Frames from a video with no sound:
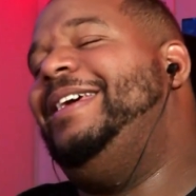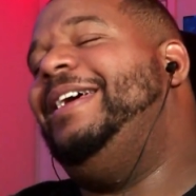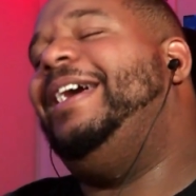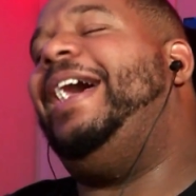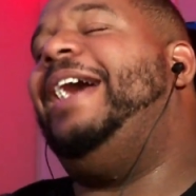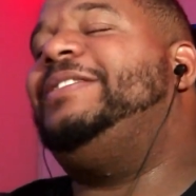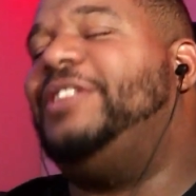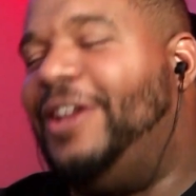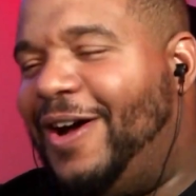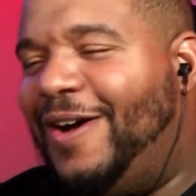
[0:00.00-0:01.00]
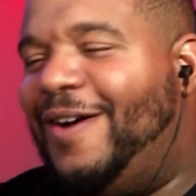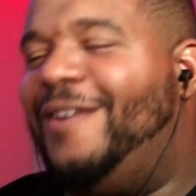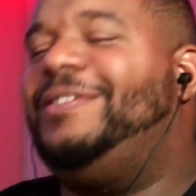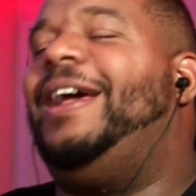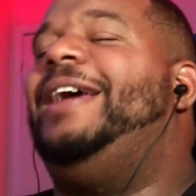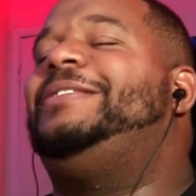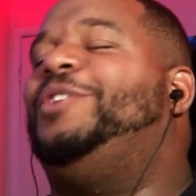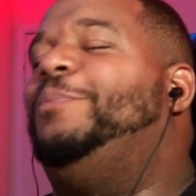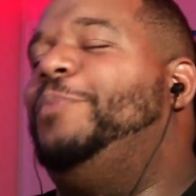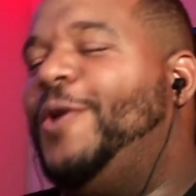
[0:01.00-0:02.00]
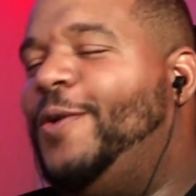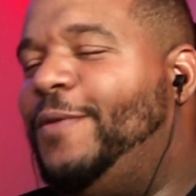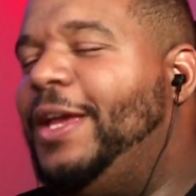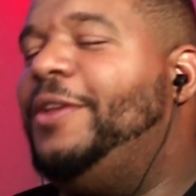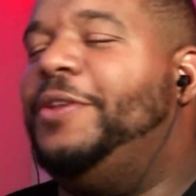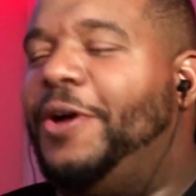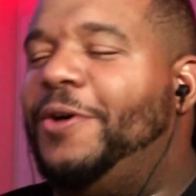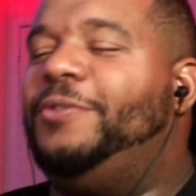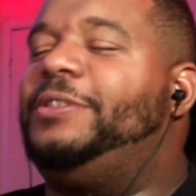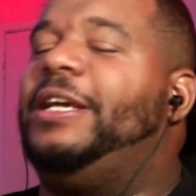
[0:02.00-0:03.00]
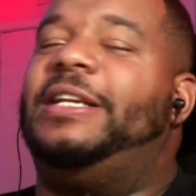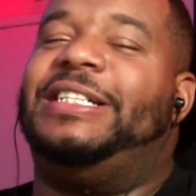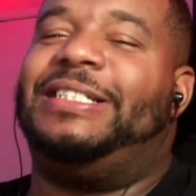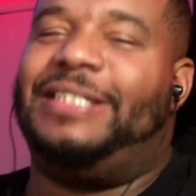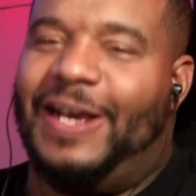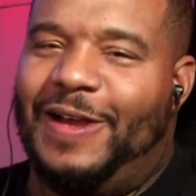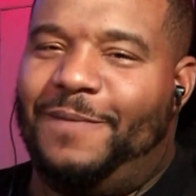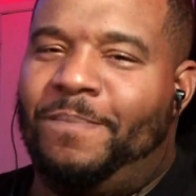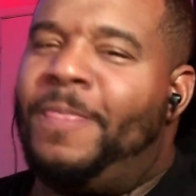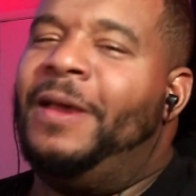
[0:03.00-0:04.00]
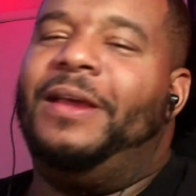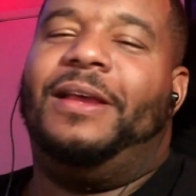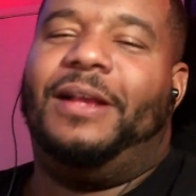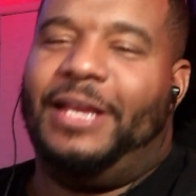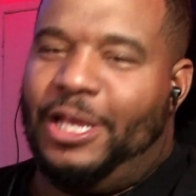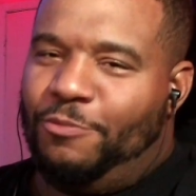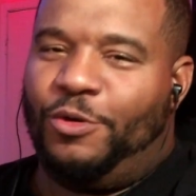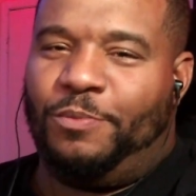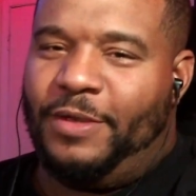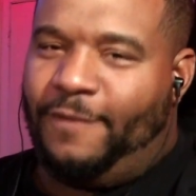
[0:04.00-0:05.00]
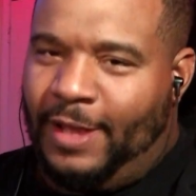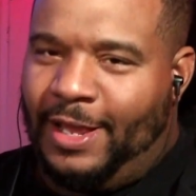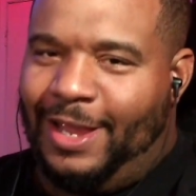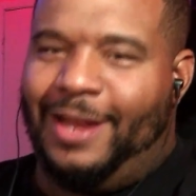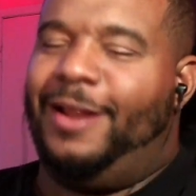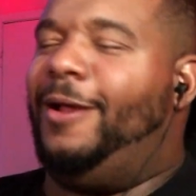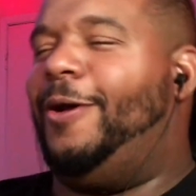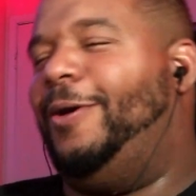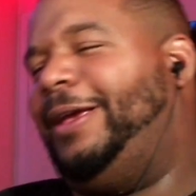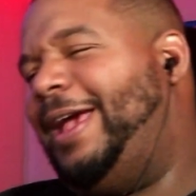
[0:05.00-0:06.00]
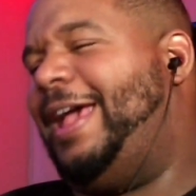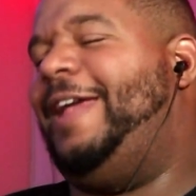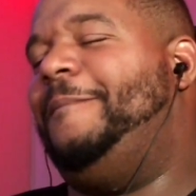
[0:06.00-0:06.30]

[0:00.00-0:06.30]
As long as the movie knows that it's dumb, it will be fine. Okay.